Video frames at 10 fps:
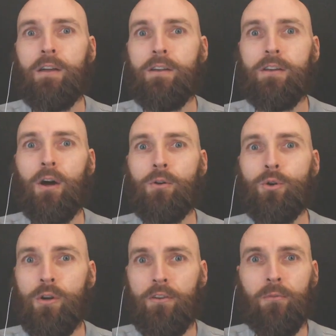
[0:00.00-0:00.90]
you know,
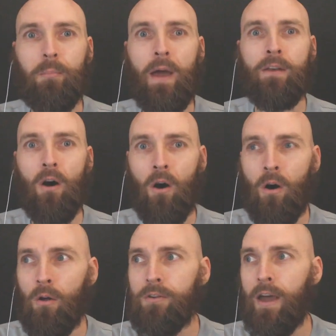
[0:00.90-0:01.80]
you could spend
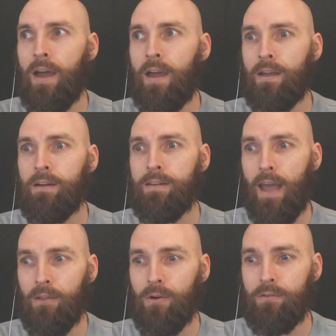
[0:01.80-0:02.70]
all day gathering